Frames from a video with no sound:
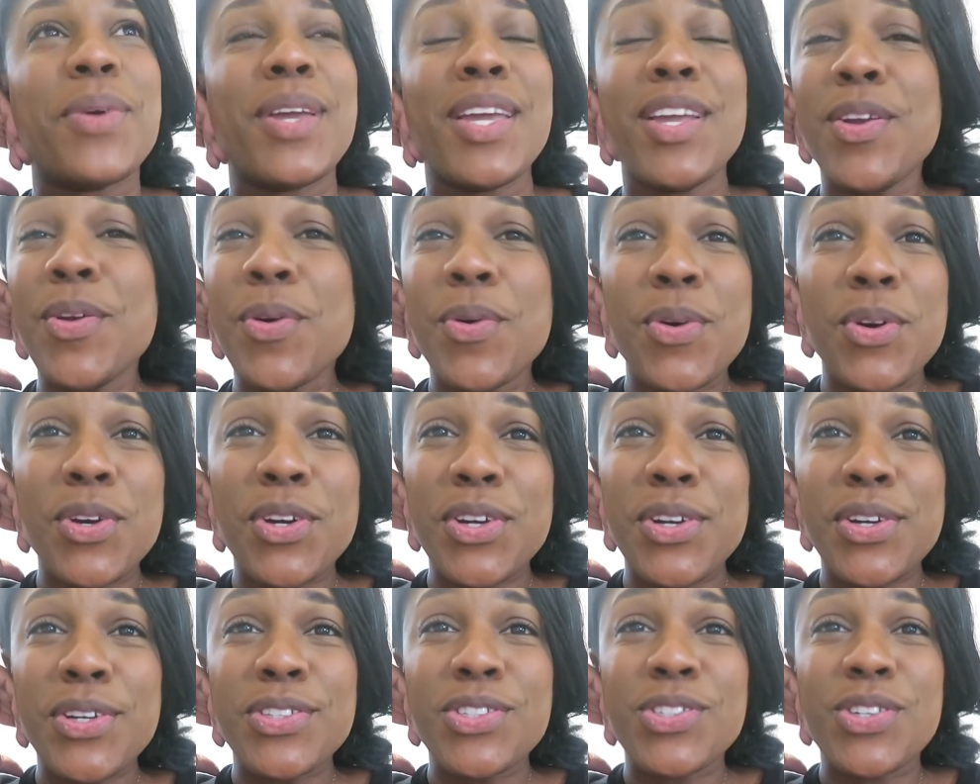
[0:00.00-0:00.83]
in
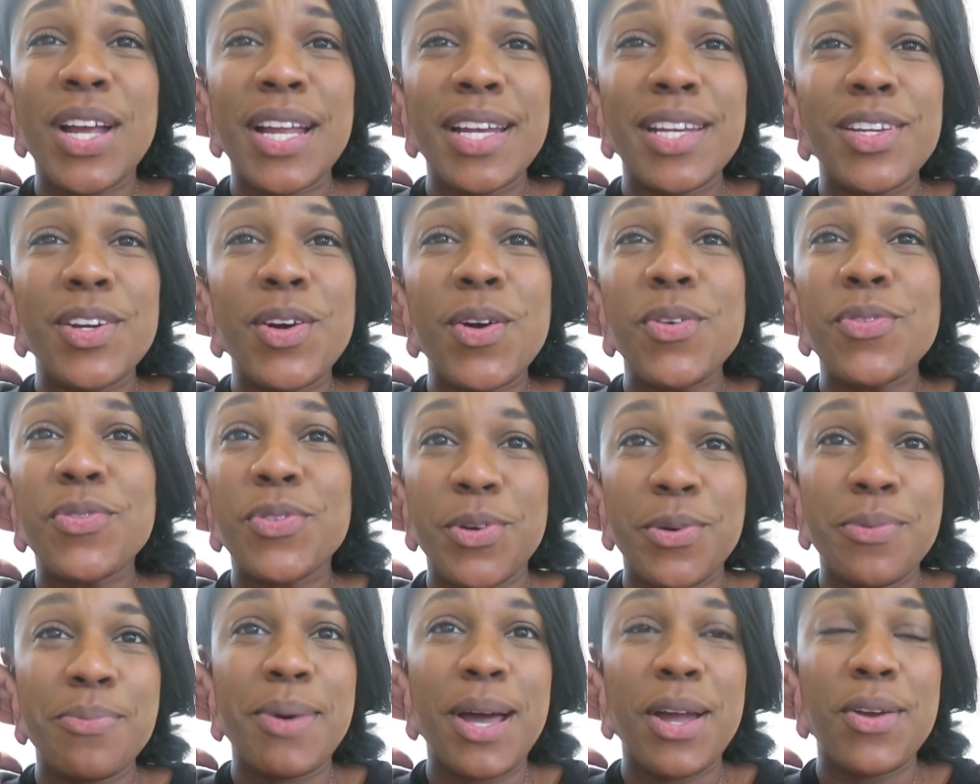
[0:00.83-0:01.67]
order, trying to go
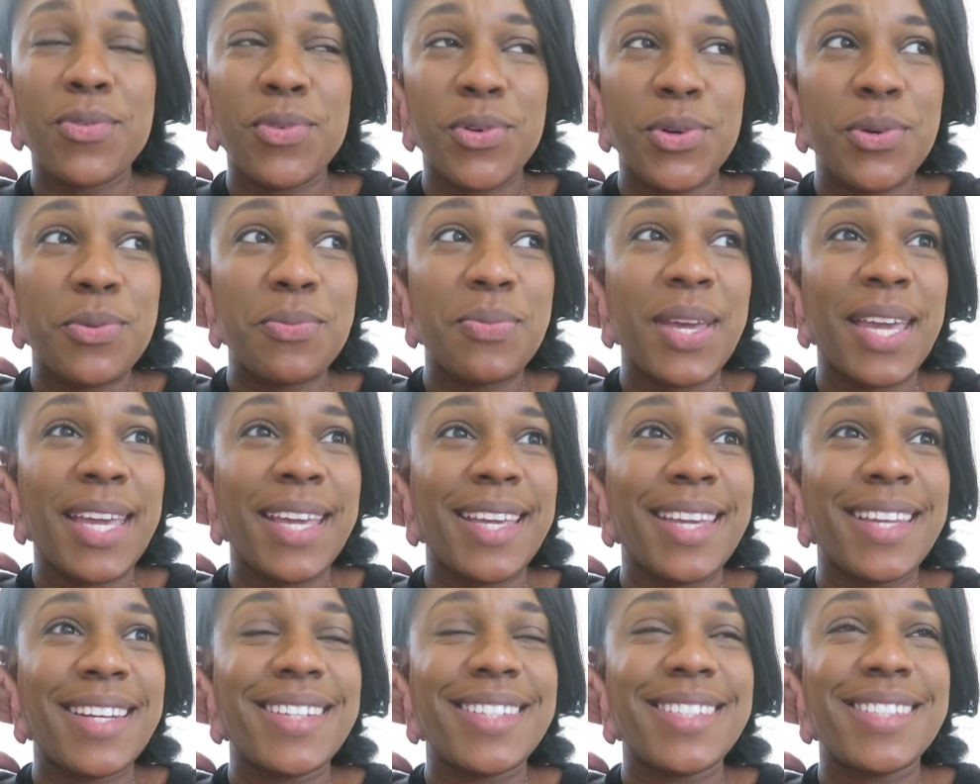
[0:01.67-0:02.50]
room by room
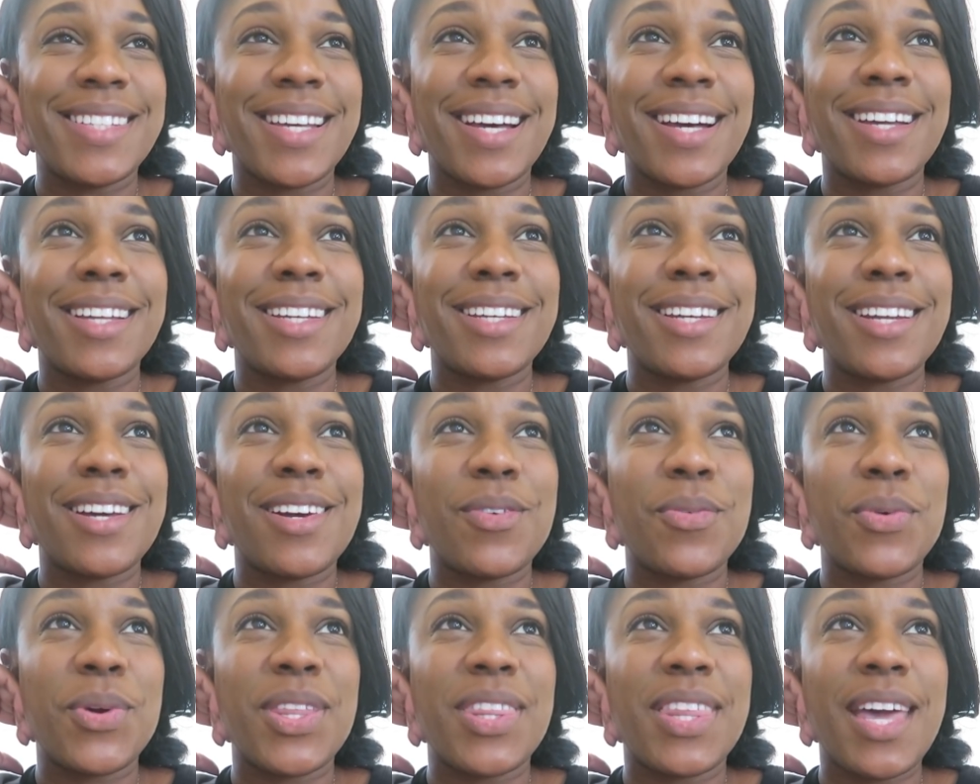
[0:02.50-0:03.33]
and get it done
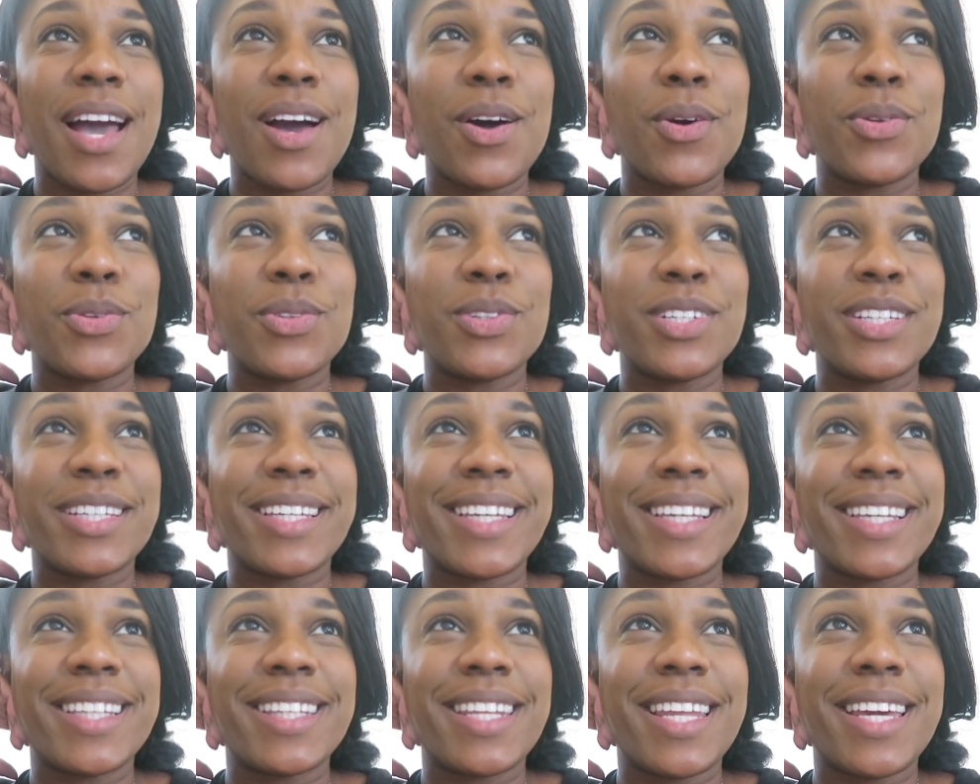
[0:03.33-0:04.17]
without
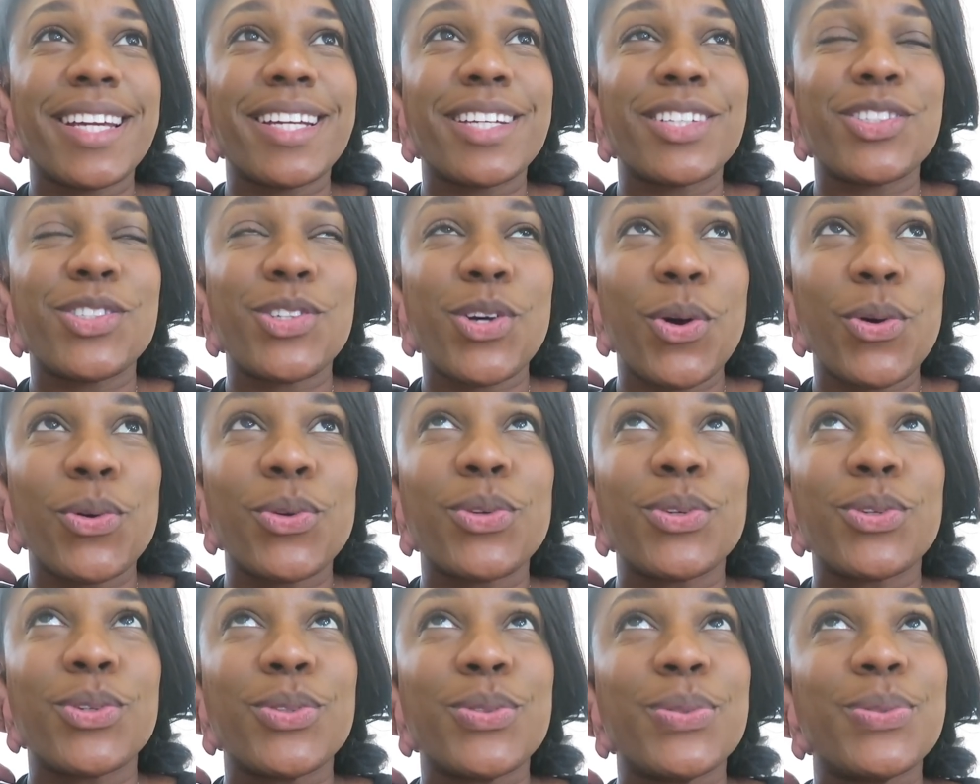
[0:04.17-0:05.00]
looking like a
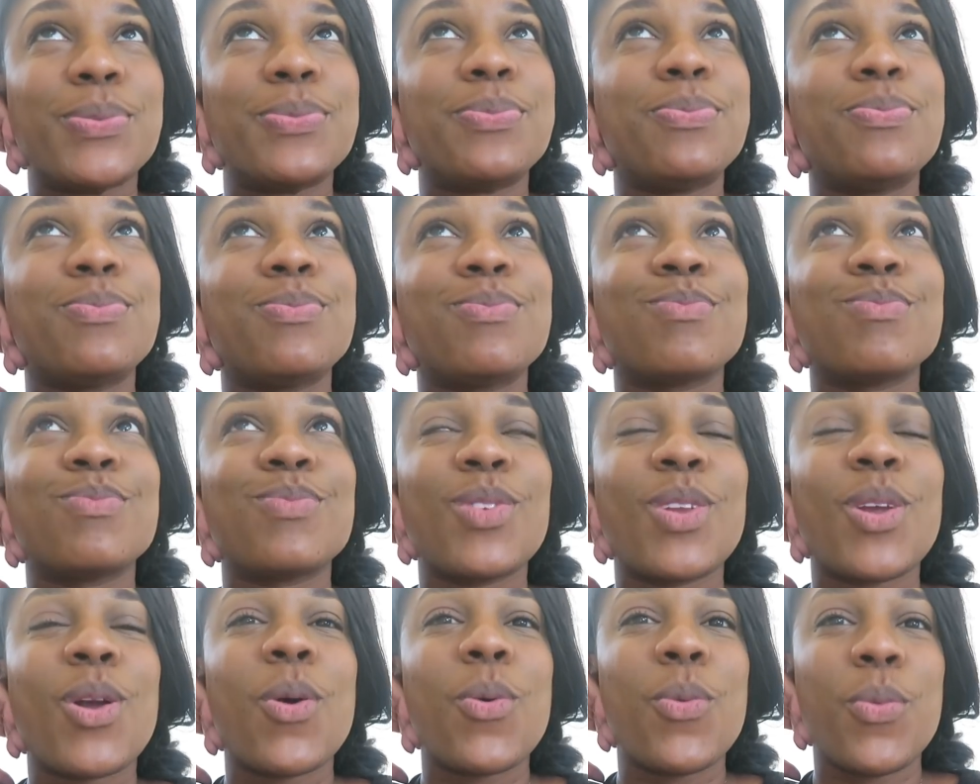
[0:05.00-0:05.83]
total
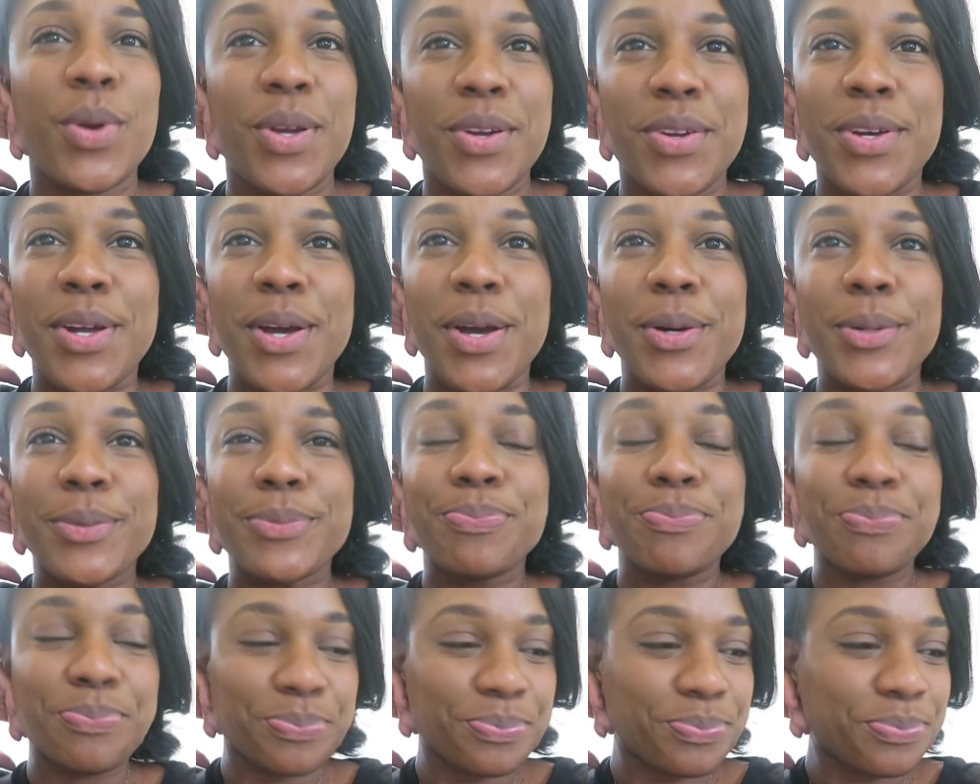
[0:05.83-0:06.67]
weirdo.